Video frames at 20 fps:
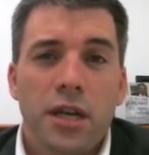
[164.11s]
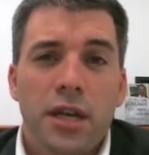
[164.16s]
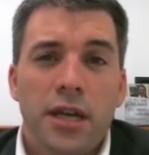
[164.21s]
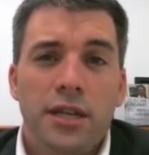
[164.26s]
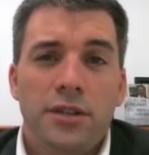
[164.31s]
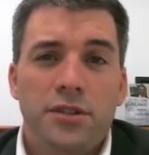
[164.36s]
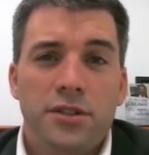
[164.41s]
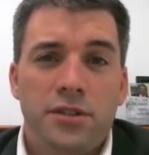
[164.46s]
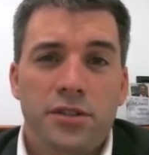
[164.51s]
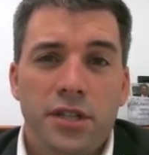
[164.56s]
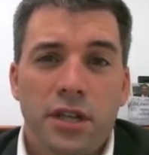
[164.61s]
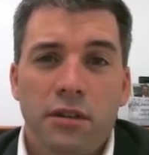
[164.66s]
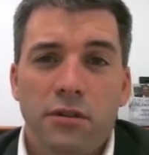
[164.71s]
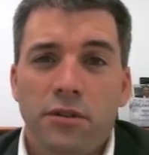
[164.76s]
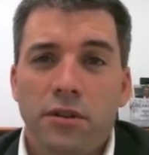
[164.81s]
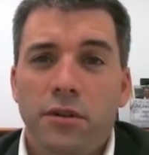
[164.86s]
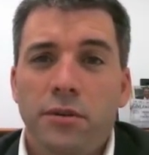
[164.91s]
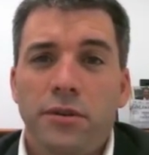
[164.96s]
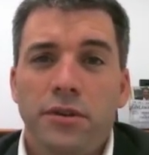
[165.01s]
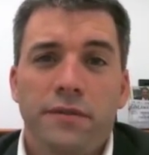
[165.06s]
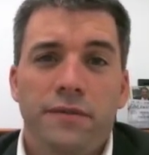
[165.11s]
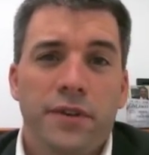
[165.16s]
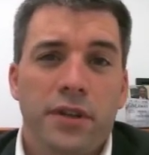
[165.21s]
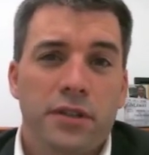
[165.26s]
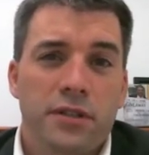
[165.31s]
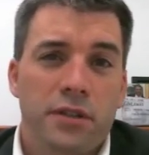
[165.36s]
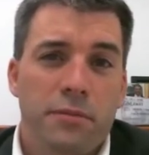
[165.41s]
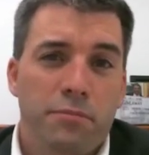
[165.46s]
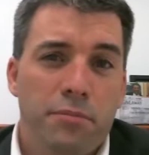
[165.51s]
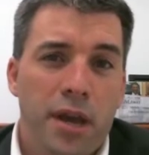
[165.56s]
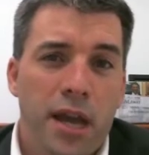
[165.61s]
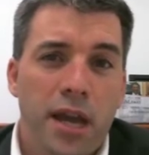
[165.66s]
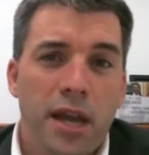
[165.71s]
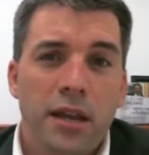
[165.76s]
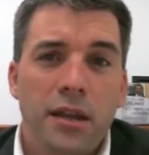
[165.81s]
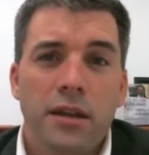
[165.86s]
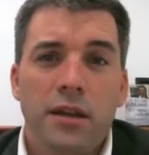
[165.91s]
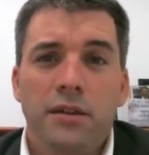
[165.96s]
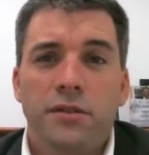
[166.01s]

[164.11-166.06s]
Is the seller going to fix the paint?